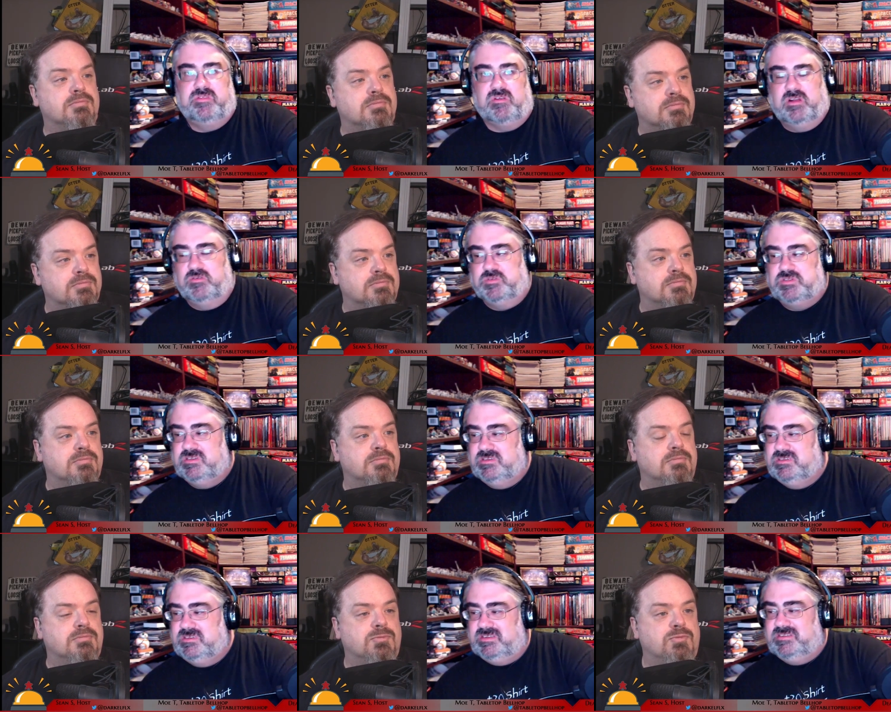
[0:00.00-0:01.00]
Speaker 1: to their house.
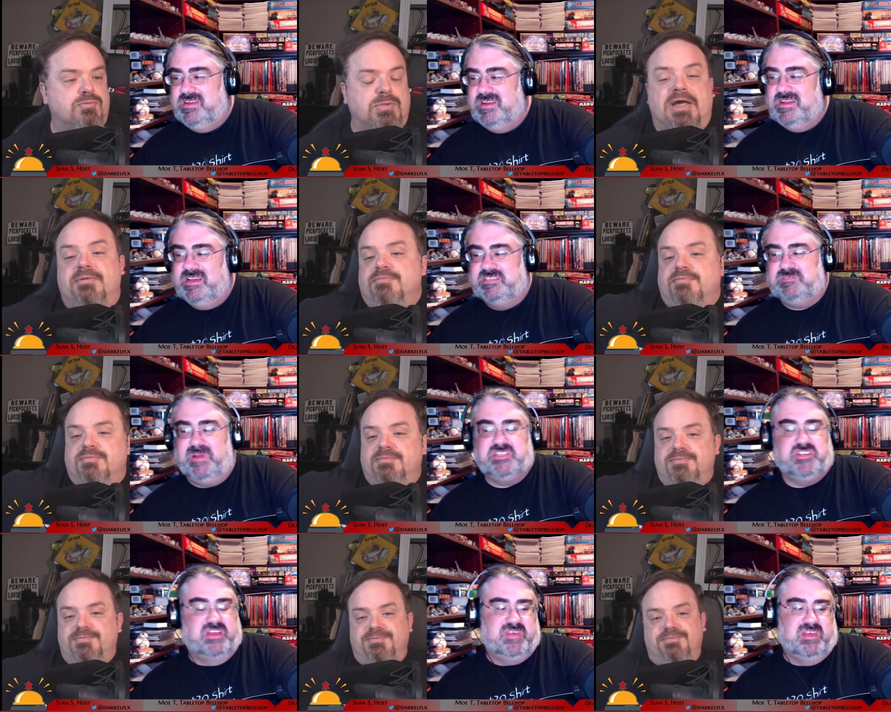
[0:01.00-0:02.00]
Yeah.
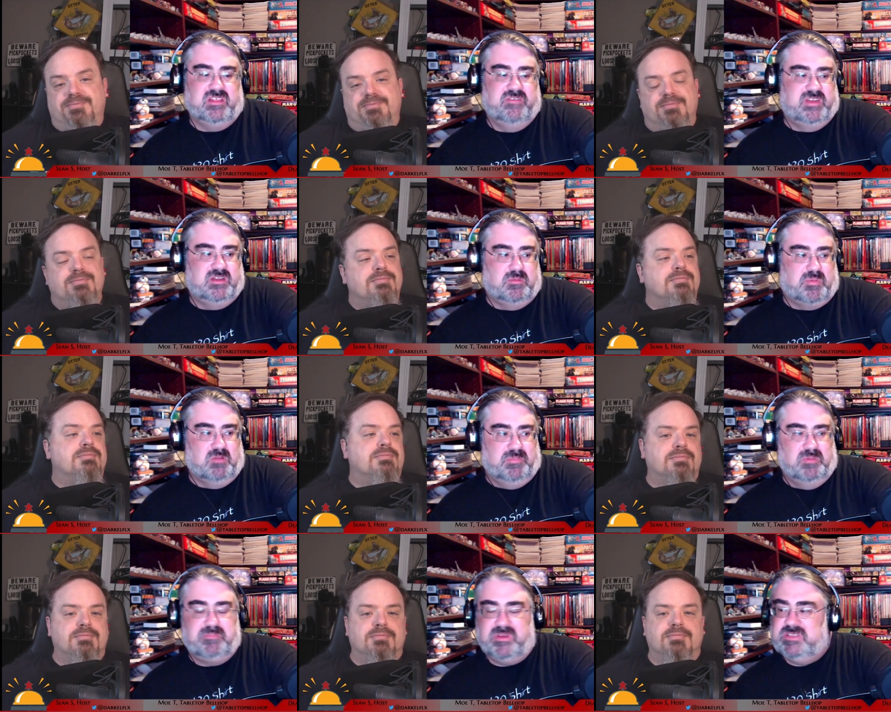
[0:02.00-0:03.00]
Especially if they live in an
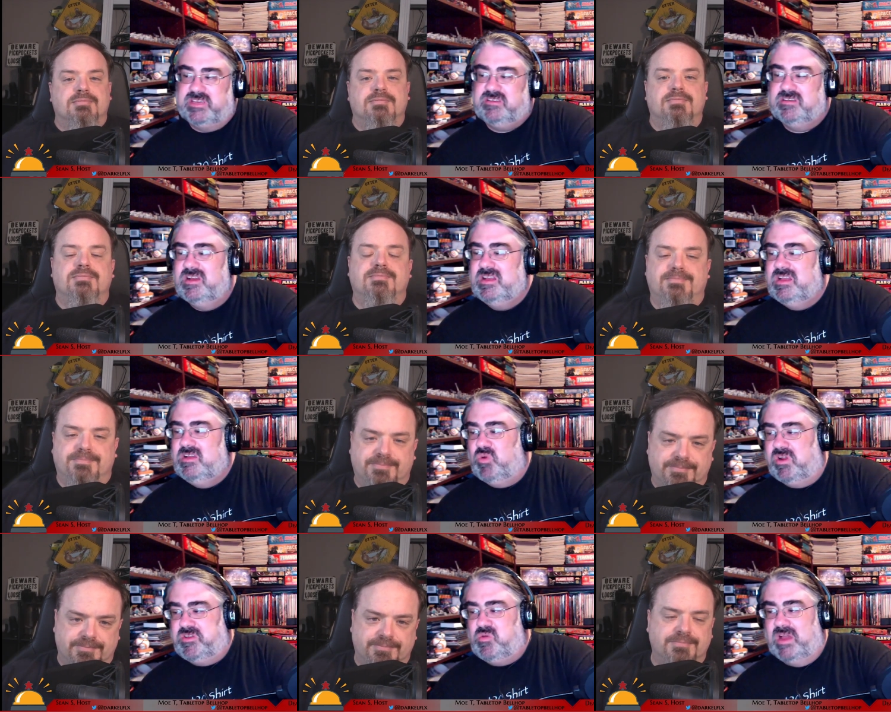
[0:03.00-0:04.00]
apartment building
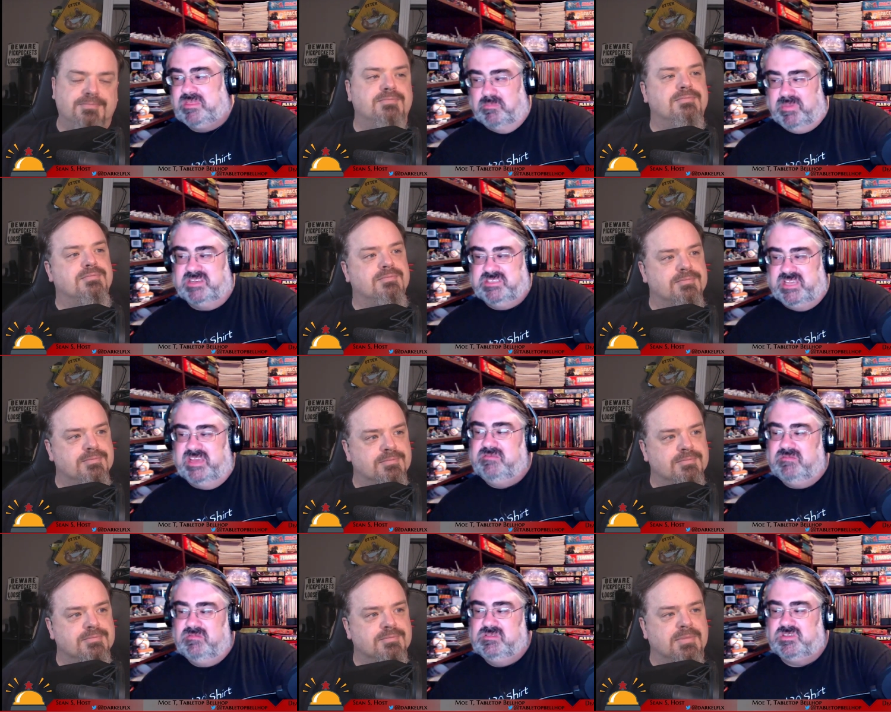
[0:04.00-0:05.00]
where you have to buzz in
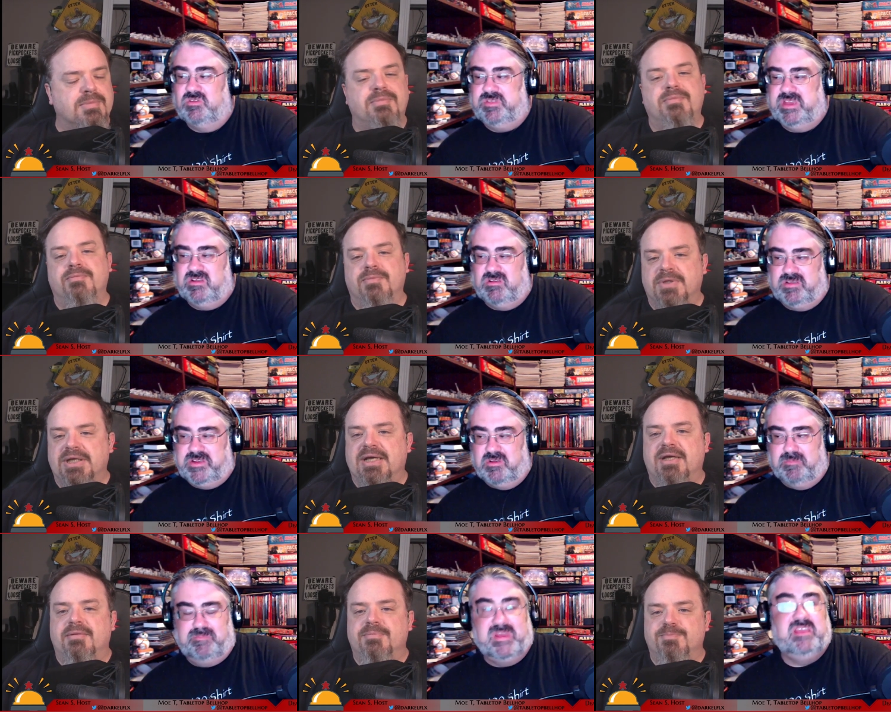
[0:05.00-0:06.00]
so that you're
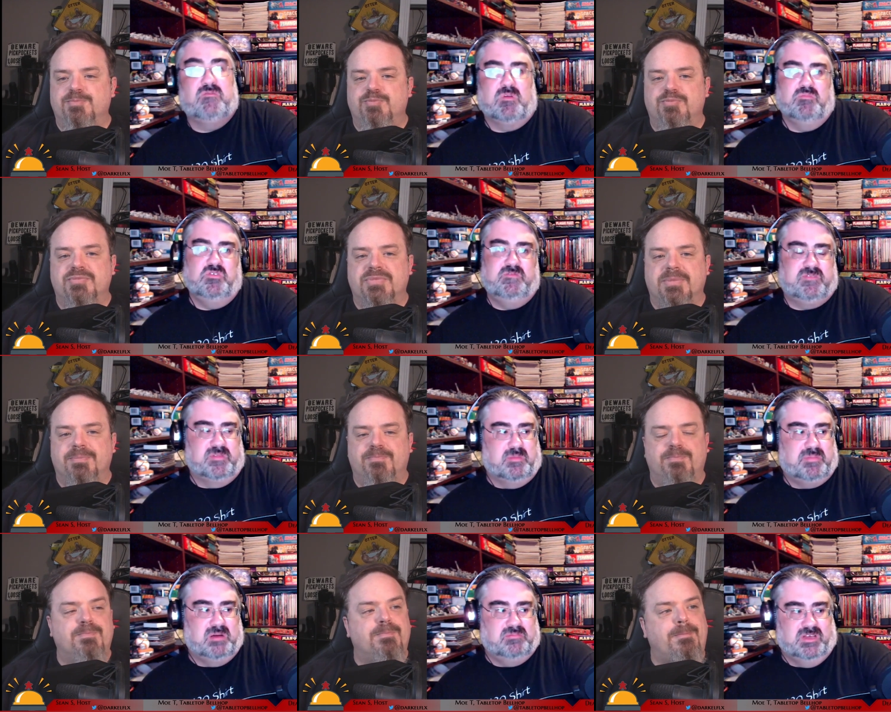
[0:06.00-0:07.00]
you're
Speaker 2: being removed from
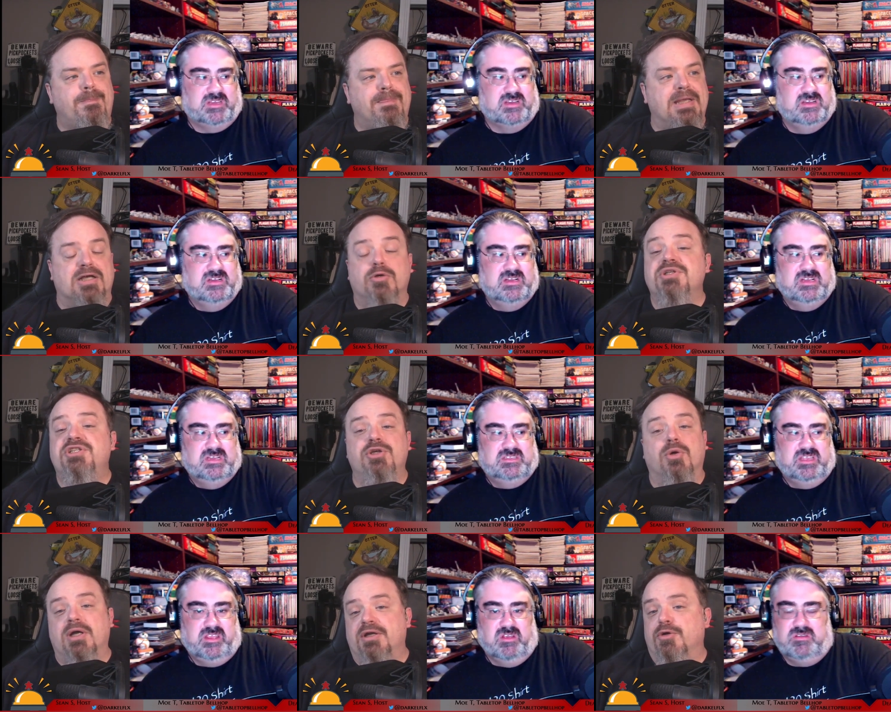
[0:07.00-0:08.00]
the public. Yeah, going to
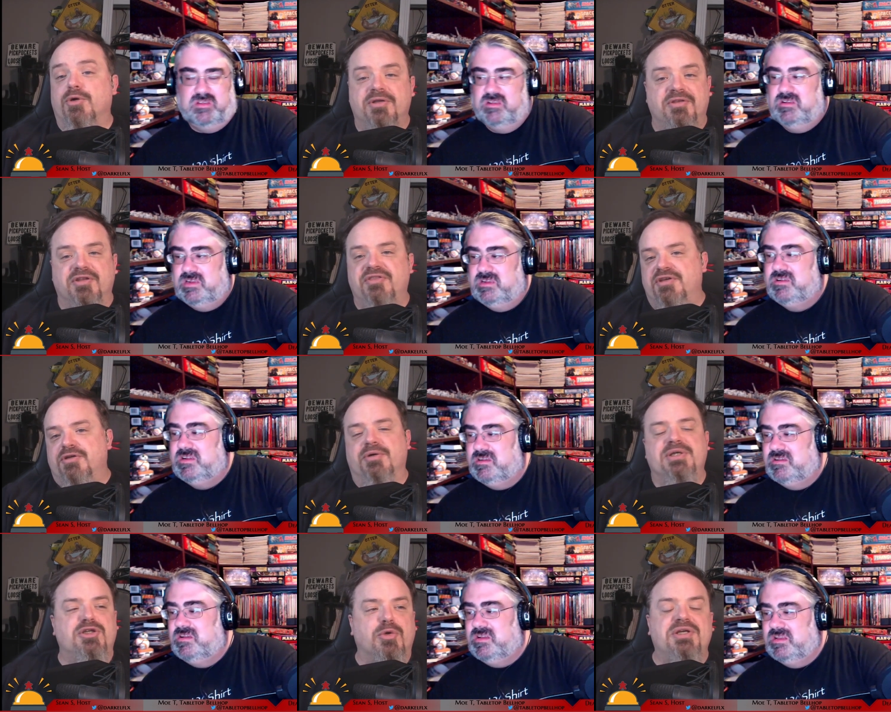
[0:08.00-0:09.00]
your your
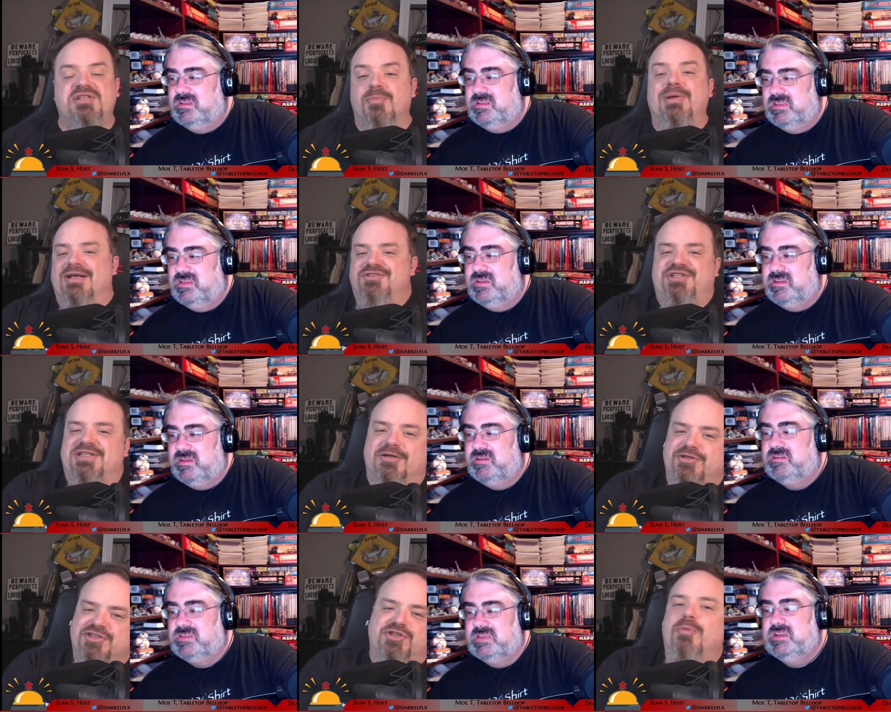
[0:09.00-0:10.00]
going going to someone else's
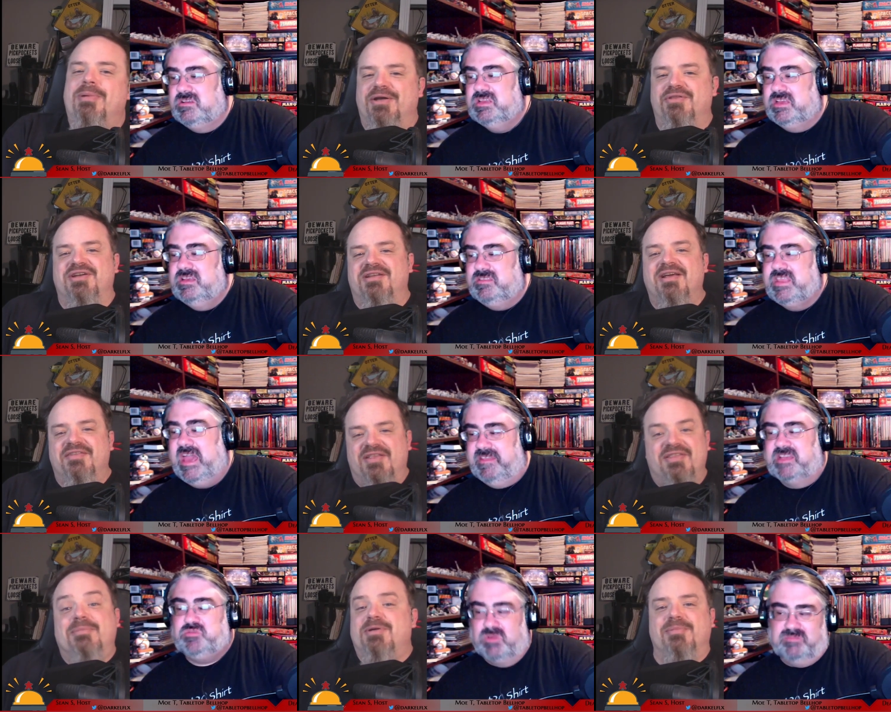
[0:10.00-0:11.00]
house is no better than, yeah,
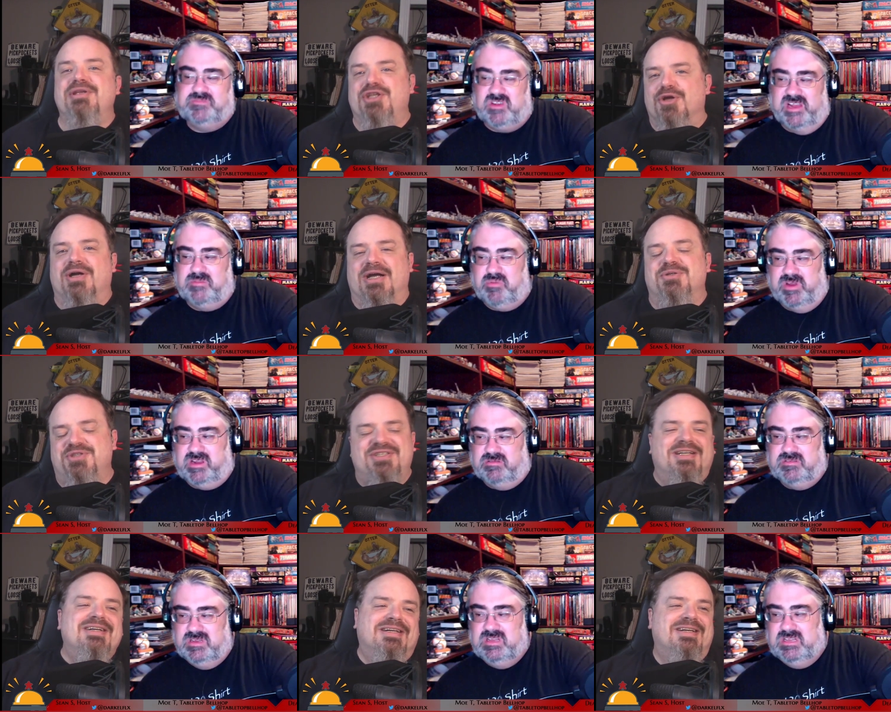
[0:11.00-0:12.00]
than them coming I'm to your house.